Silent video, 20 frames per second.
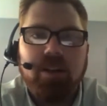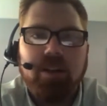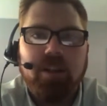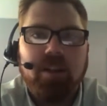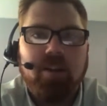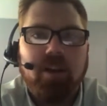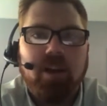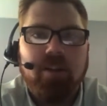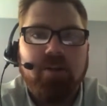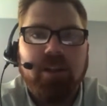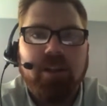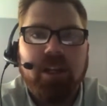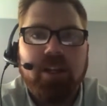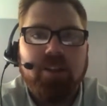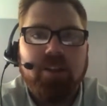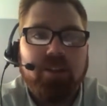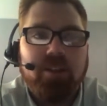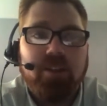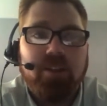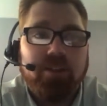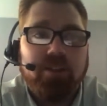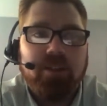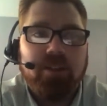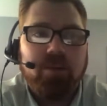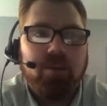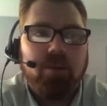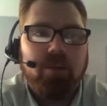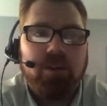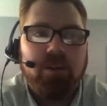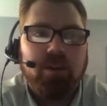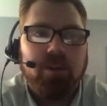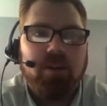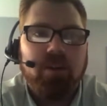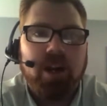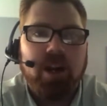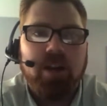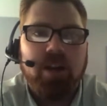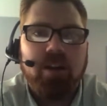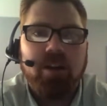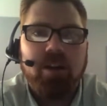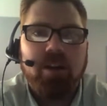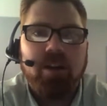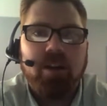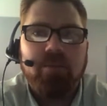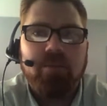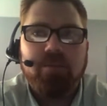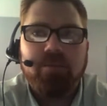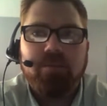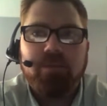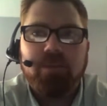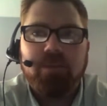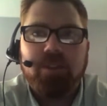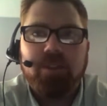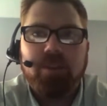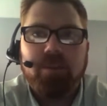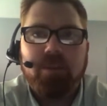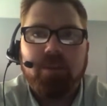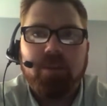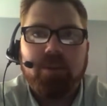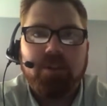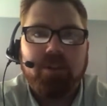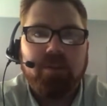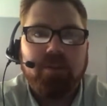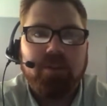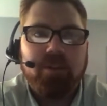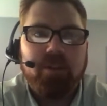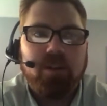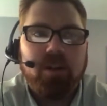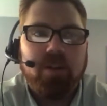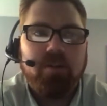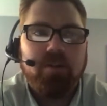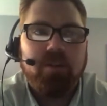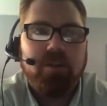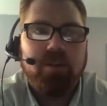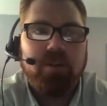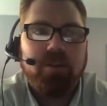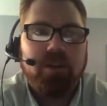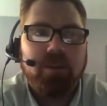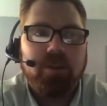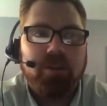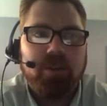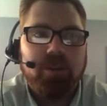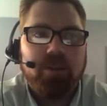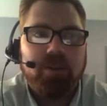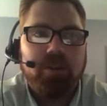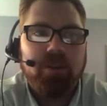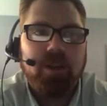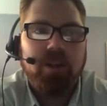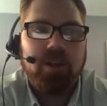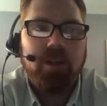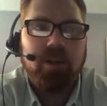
you know edification you can see what one of the great um, interpreters of the of the scriptures